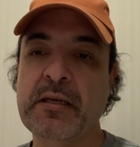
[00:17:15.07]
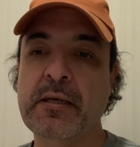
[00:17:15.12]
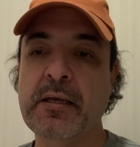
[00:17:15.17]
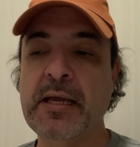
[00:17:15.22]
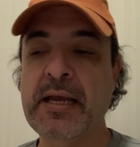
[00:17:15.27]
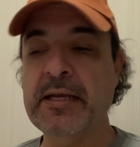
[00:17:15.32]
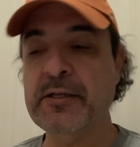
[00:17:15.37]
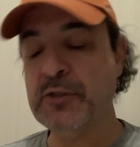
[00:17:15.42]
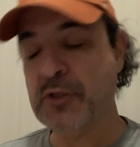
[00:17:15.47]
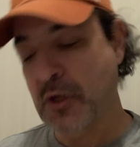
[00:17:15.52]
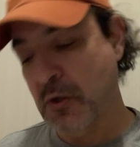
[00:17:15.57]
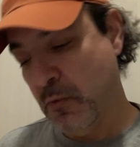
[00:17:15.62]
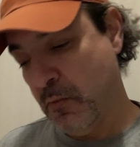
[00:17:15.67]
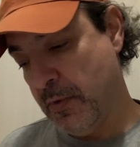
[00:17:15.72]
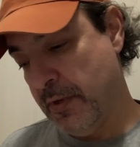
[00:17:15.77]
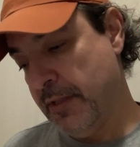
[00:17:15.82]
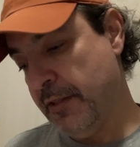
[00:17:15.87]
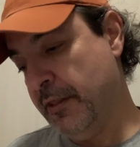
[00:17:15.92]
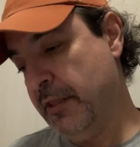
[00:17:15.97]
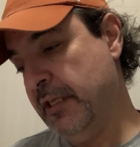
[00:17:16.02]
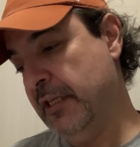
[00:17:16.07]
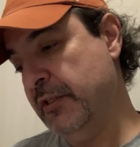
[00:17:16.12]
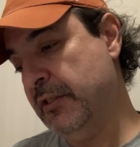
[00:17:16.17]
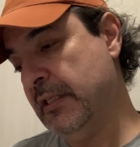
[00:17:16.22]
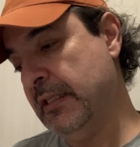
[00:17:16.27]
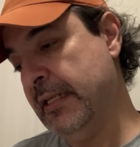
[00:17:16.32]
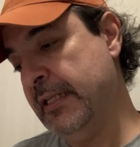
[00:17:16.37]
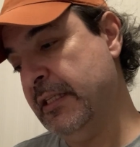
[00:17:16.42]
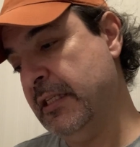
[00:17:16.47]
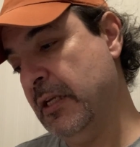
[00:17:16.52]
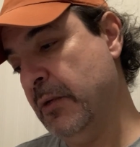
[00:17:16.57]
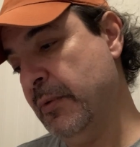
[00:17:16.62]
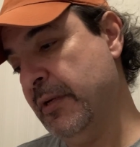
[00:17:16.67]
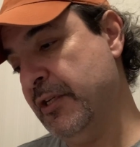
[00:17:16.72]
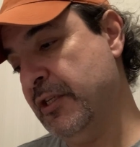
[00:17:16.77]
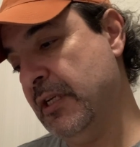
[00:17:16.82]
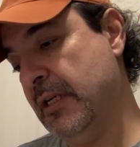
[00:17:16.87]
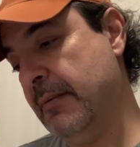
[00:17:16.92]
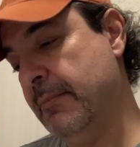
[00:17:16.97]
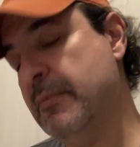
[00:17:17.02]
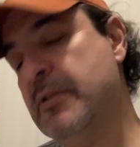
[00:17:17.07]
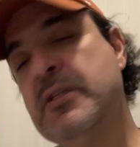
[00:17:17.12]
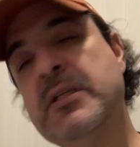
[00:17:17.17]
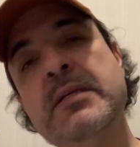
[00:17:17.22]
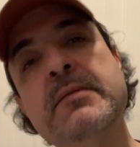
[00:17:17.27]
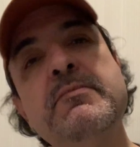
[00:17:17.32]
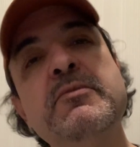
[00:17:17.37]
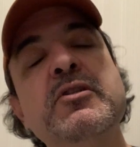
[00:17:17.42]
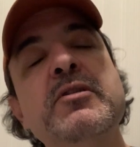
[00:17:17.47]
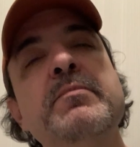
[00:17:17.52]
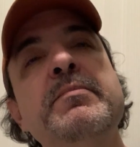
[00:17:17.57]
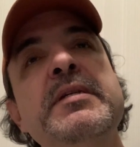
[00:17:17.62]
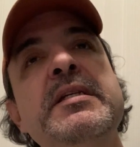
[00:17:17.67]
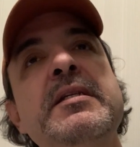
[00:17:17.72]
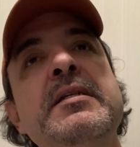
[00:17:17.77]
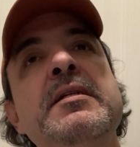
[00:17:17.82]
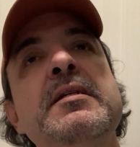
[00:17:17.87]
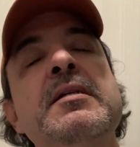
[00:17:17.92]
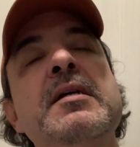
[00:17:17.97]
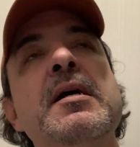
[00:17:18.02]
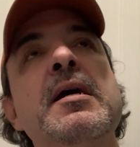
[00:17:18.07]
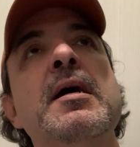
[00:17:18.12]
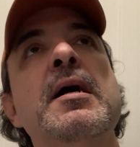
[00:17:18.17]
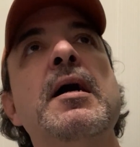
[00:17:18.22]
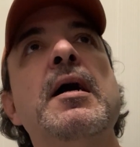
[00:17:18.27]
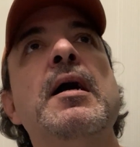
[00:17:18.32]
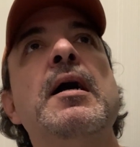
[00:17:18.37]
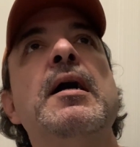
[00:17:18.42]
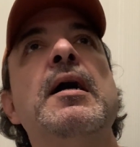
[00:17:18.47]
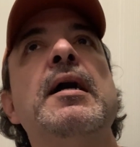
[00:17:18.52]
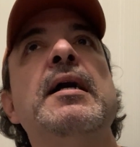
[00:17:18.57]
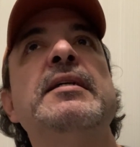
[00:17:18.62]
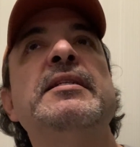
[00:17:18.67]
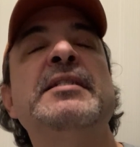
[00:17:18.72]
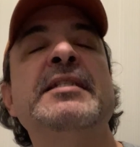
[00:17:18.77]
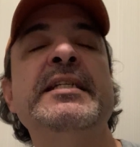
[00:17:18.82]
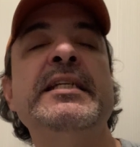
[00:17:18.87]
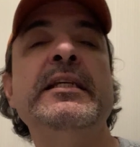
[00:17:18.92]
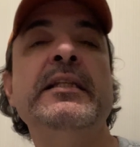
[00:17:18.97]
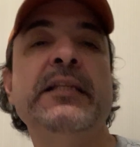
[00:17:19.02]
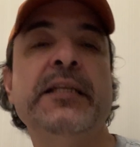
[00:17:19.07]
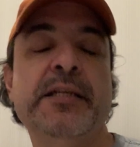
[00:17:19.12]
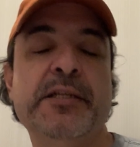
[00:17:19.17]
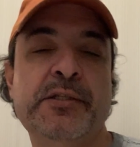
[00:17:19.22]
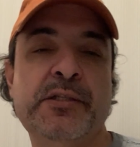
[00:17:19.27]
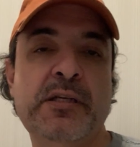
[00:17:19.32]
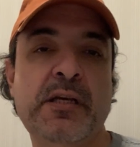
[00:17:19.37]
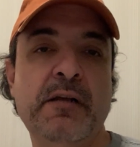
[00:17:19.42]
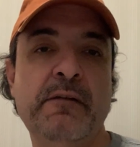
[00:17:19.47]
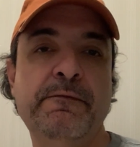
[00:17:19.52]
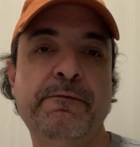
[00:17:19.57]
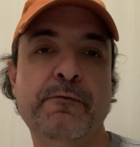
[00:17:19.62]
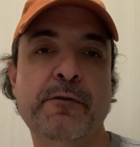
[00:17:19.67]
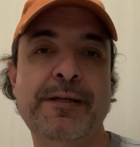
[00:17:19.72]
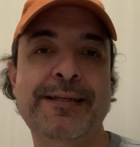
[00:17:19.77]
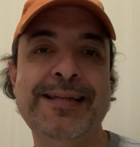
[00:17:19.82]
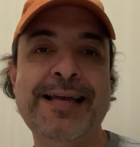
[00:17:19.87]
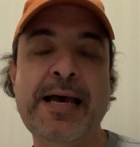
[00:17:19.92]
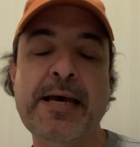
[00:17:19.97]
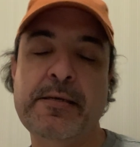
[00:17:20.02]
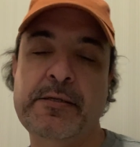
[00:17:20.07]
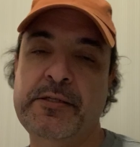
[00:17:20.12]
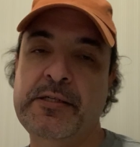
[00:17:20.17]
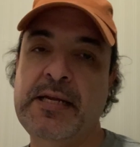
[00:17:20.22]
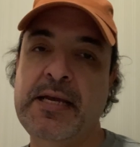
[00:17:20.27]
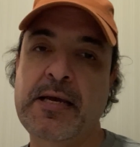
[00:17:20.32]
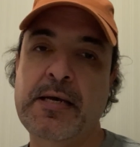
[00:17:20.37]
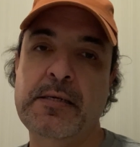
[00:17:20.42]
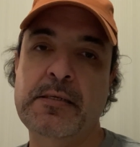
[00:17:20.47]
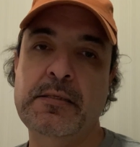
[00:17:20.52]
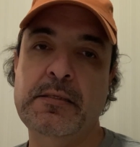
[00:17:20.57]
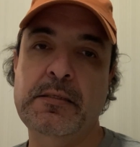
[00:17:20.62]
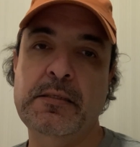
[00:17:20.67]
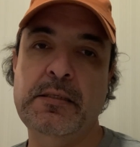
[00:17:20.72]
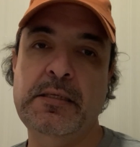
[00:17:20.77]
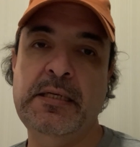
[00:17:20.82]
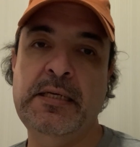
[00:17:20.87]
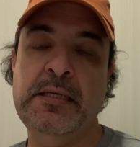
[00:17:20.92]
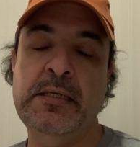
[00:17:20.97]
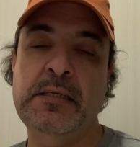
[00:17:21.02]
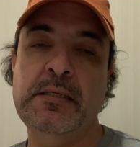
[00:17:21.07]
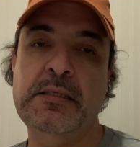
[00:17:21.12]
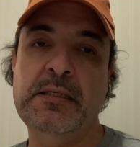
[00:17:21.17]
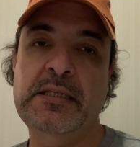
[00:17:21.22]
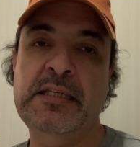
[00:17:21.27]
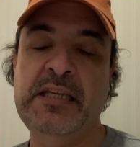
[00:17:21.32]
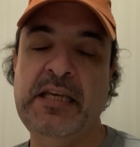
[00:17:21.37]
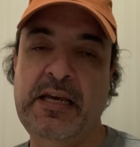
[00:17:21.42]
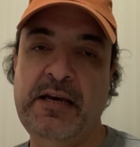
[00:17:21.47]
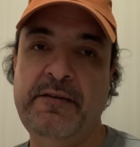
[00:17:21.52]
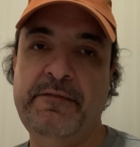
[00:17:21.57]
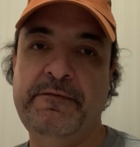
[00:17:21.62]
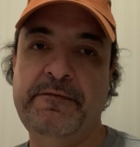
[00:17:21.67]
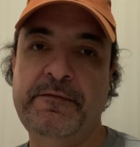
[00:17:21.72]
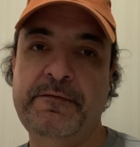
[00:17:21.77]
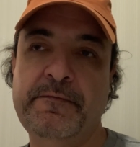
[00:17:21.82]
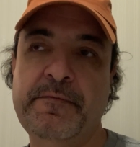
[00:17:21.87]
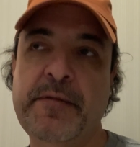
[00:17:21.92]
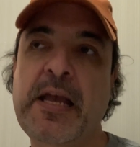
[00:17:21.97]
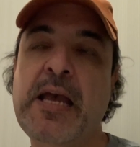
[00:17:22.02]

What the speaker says: And so the Zelensky regime seems to be steeling itself for a last stand in Kiev.